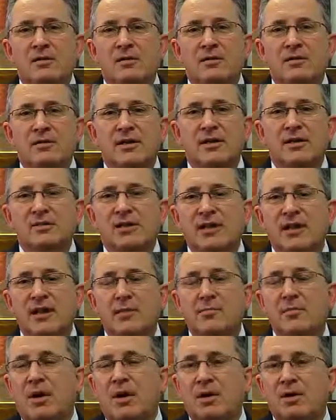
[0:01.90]
Yesterday
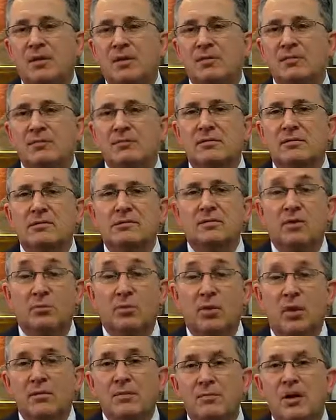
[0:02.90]
the
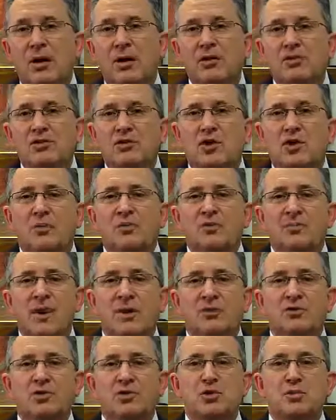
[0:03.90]
broad markets dropped
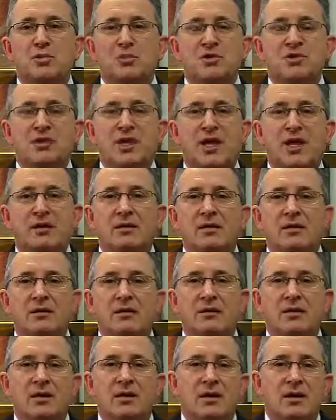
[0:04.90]
about 2%,
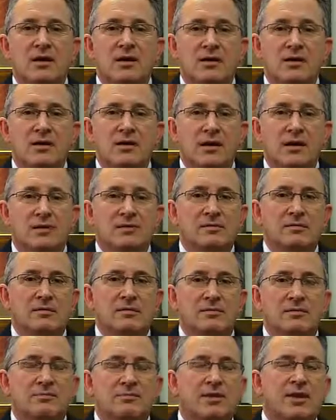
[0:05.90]

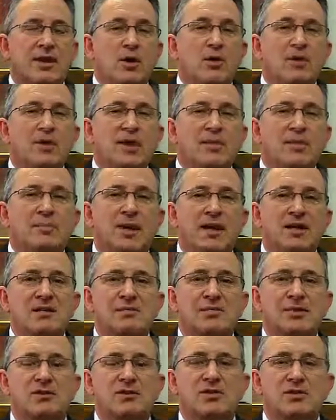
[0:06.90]
but they were led by
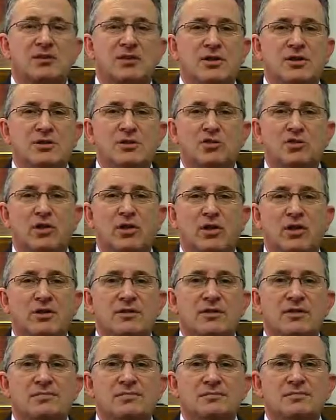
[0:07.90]
some interesting
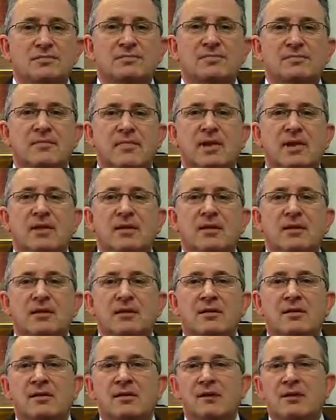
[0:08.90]
stories.
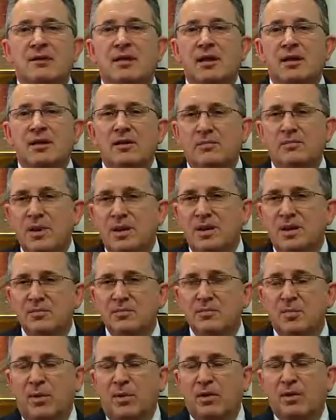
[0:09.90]
Hello, my name is
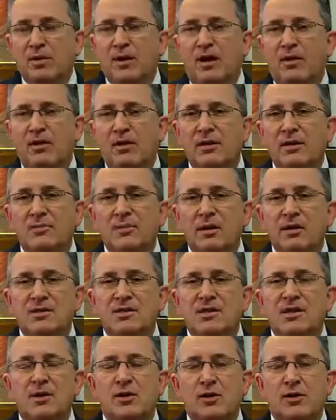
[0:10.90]
Paul Carroll. I'm the
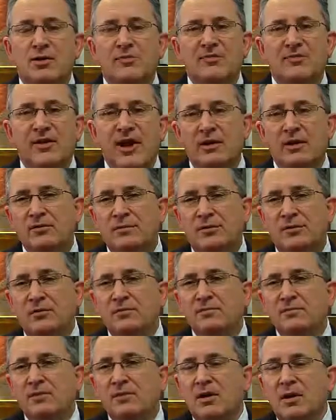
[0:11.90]
CEO and founder
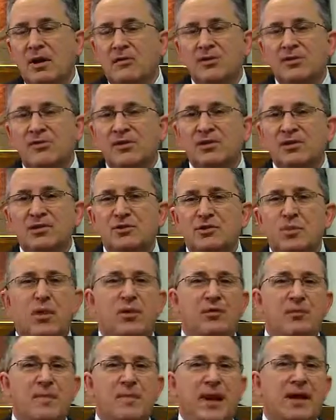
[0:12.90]
of Efficient
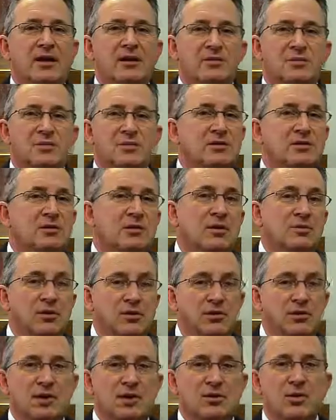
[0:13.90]
Wealth Management, a
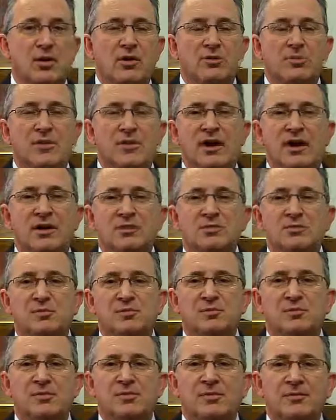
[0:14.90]
boutique wealth
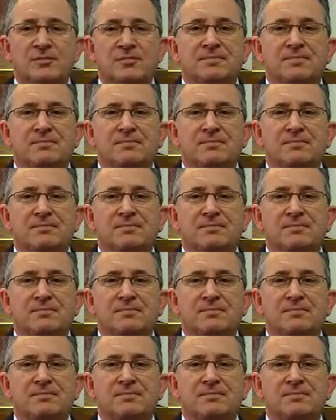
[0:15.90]
management firm.